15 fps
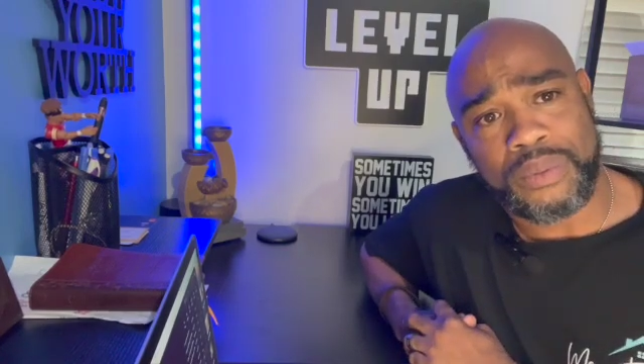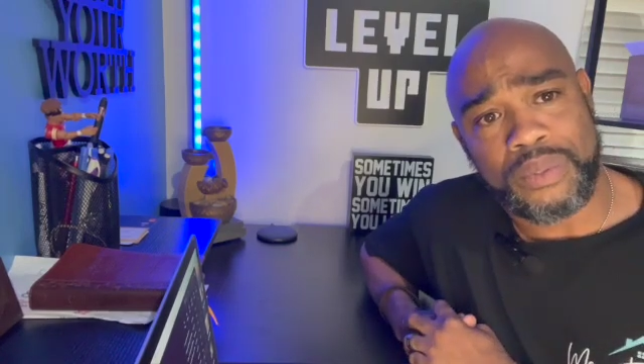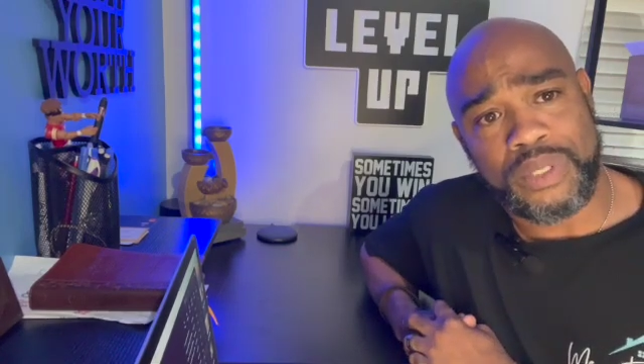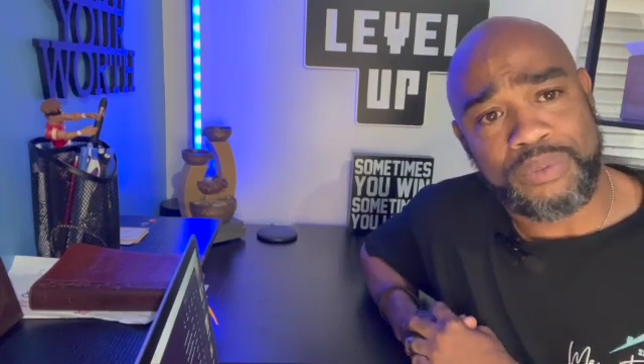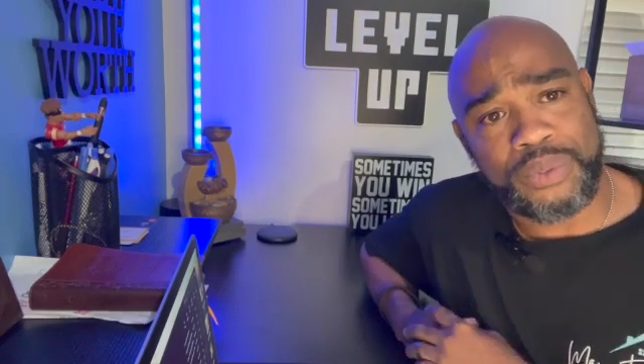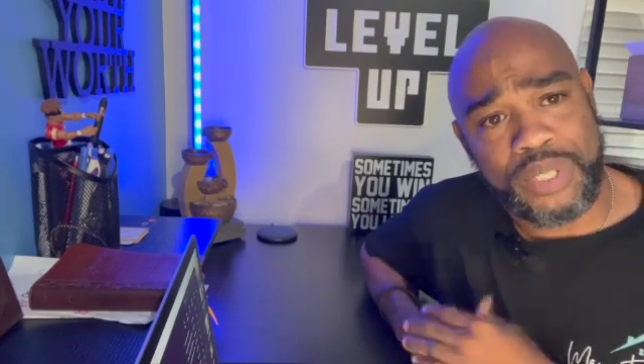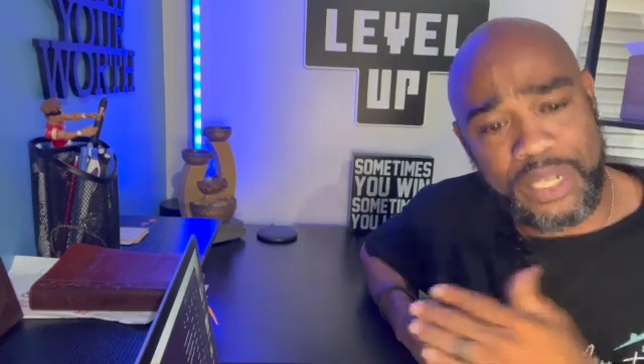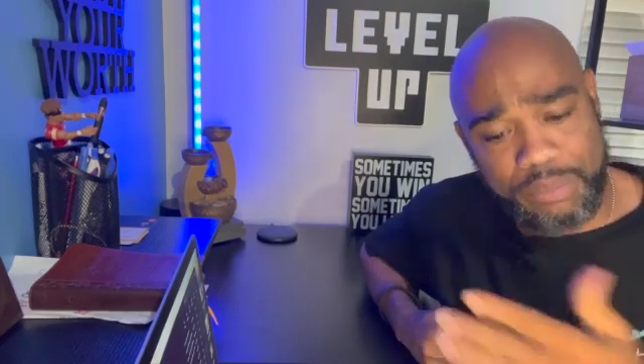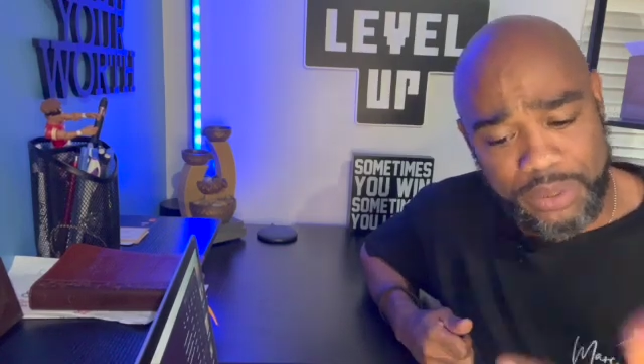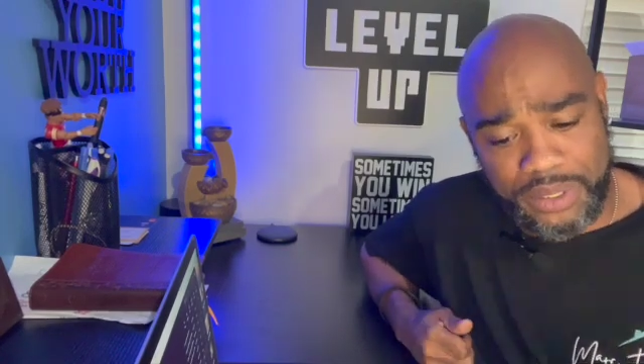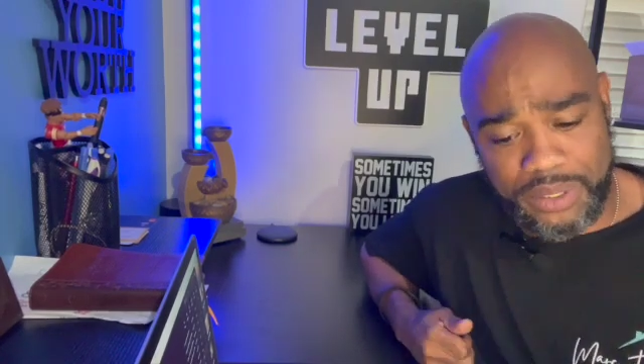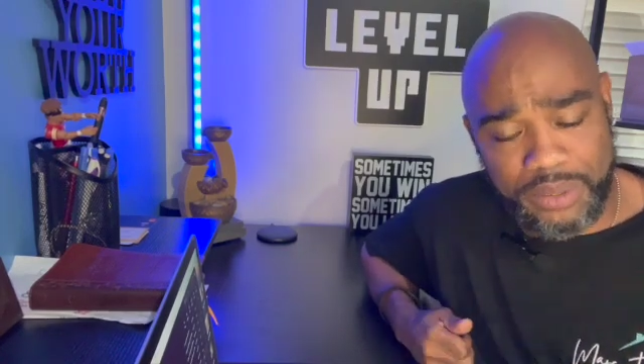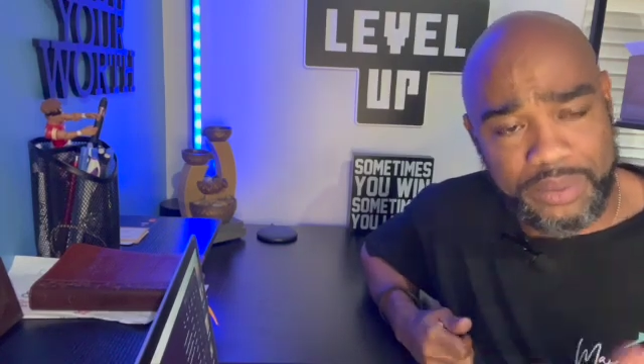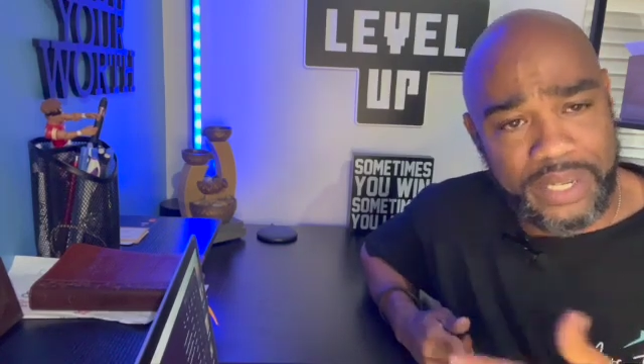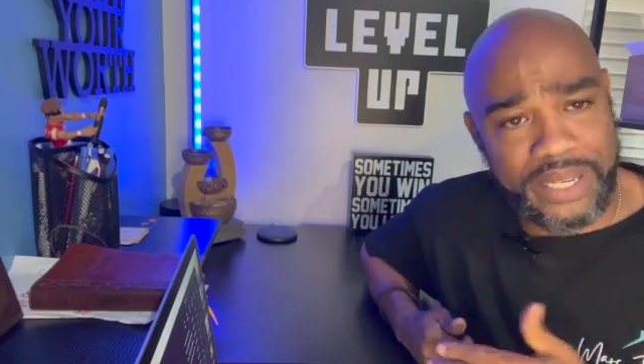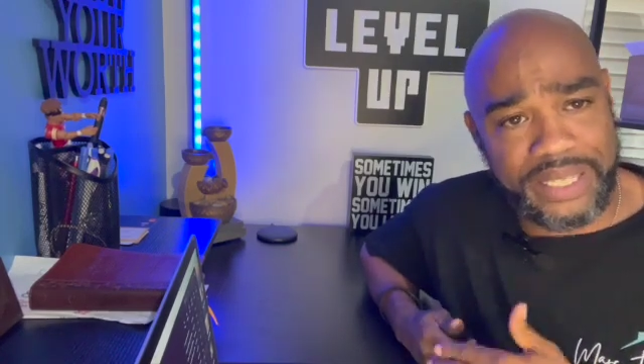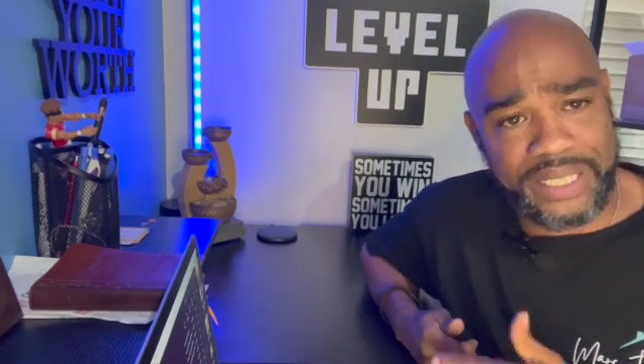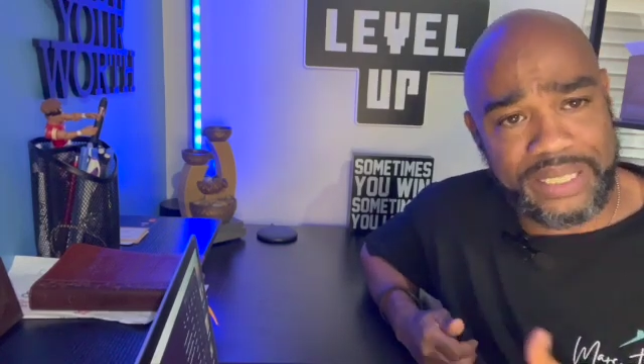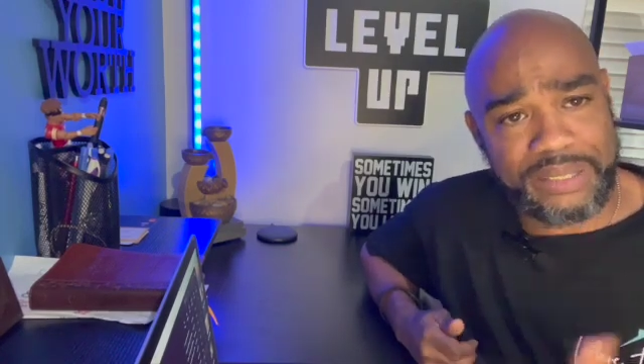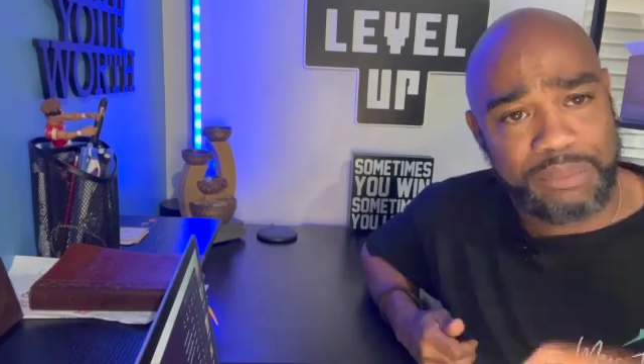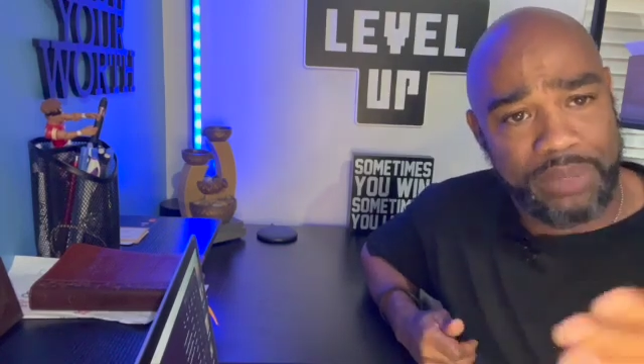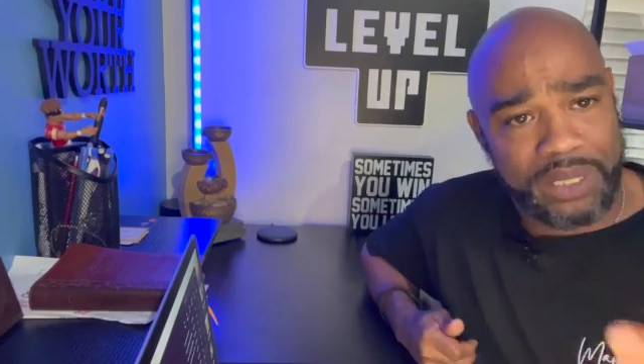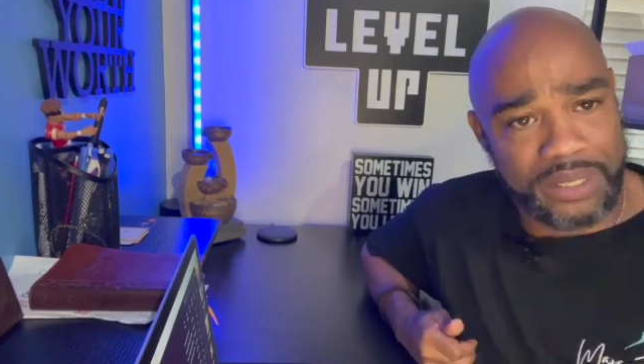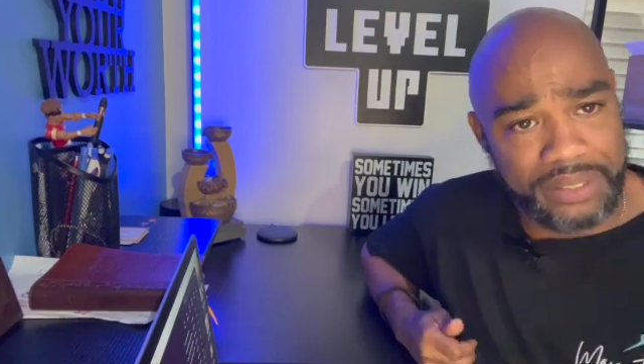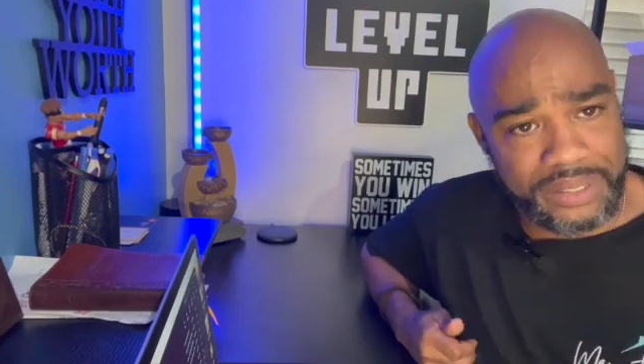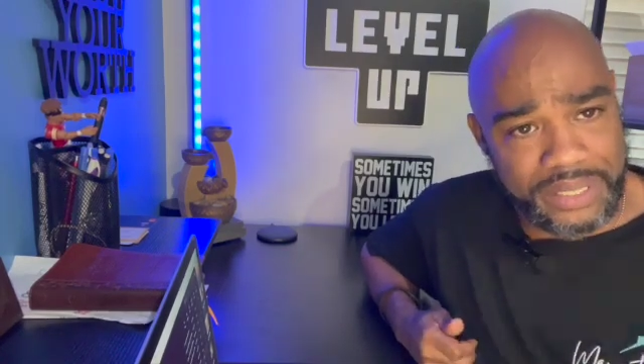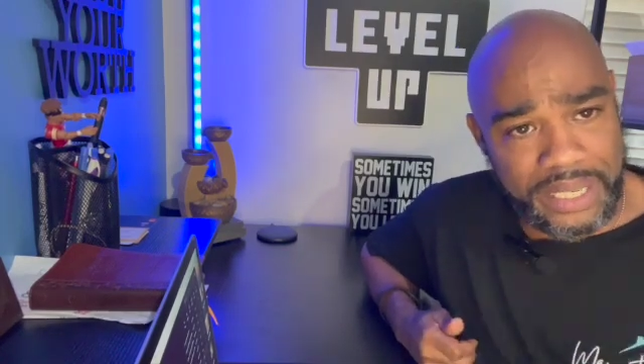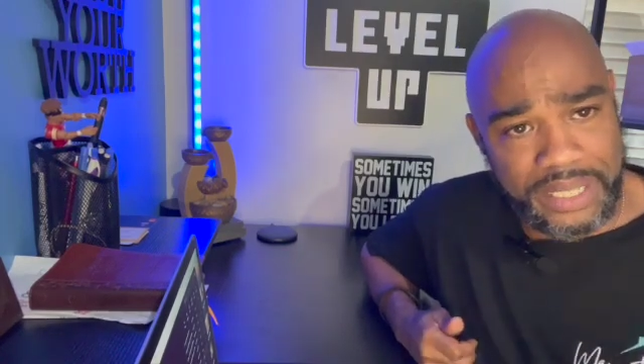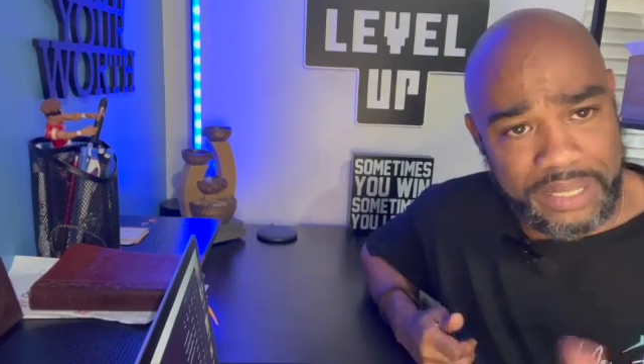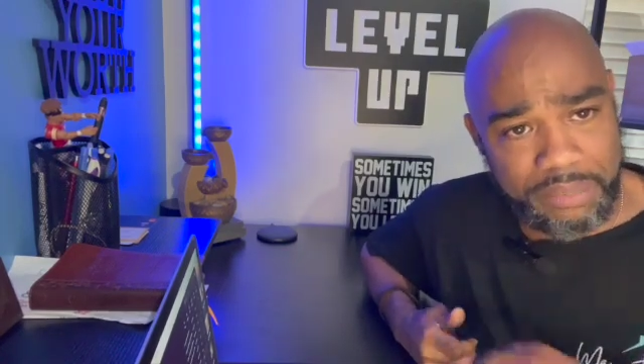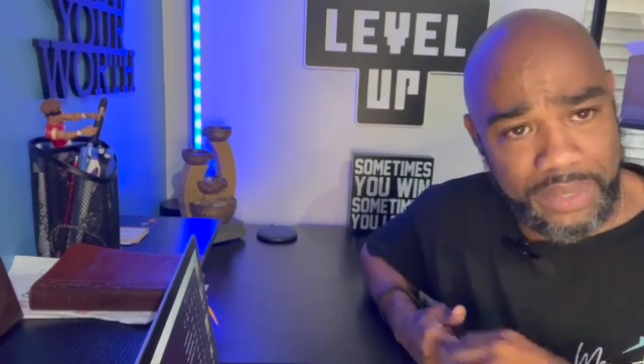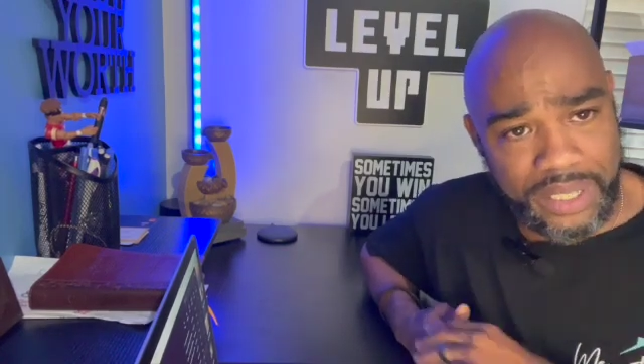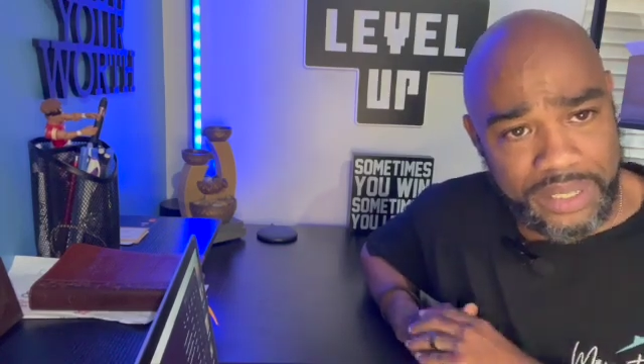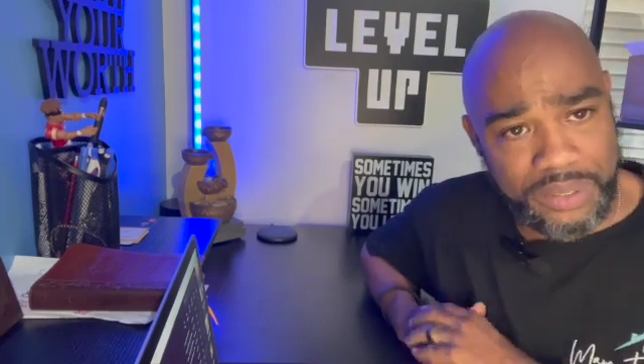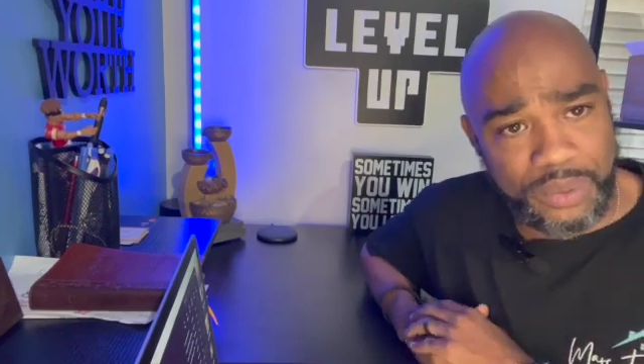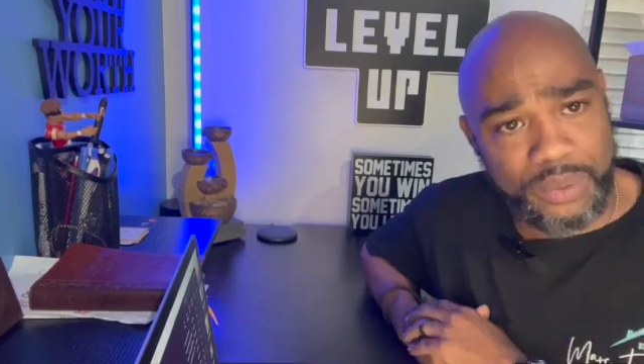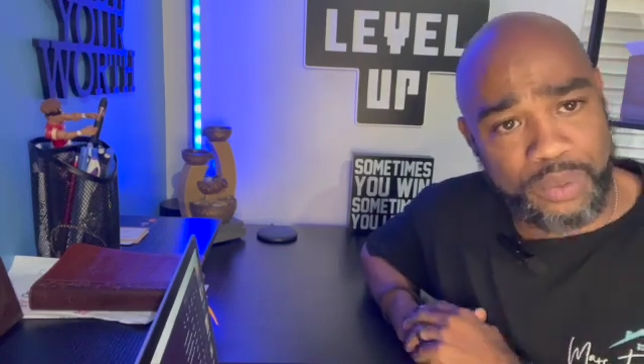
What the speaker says: If you can't put your name and stand by your